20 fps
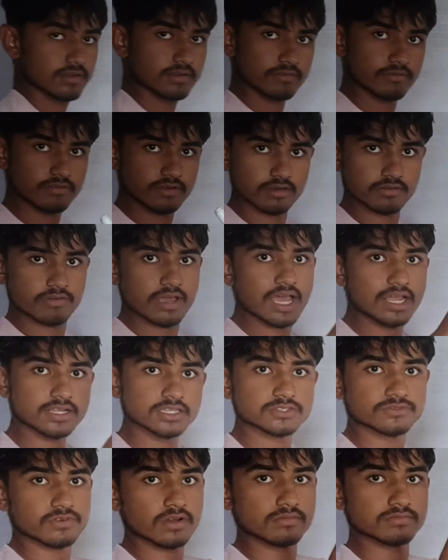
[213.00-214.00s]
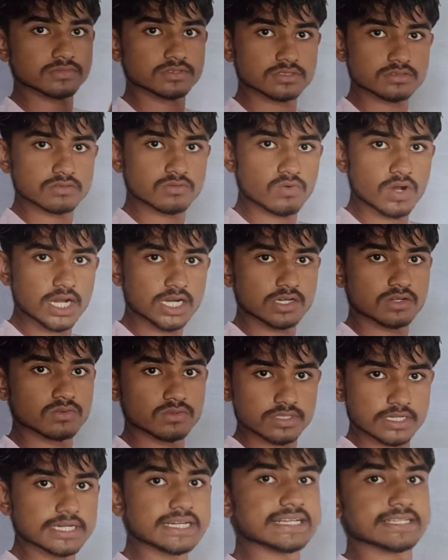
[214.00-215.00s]
varies from 1
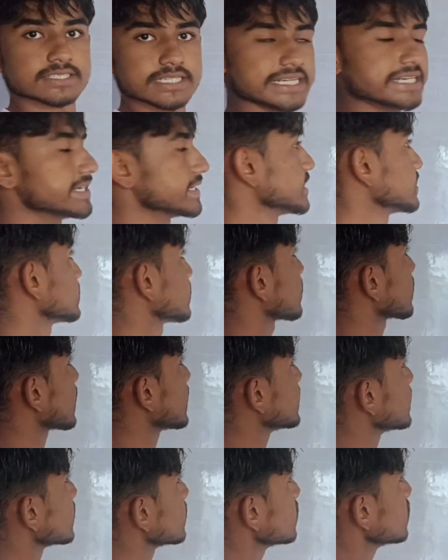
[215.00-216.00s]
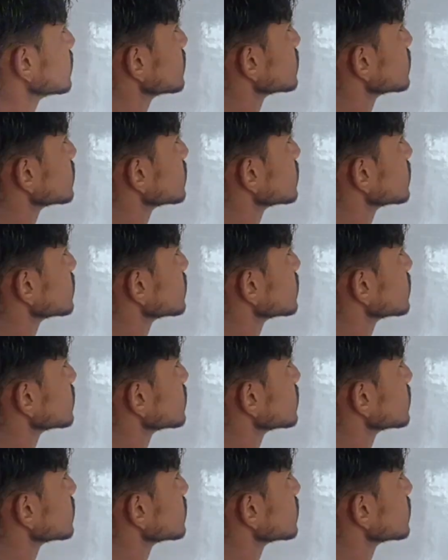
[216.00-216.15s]
to 3, it is integer, right?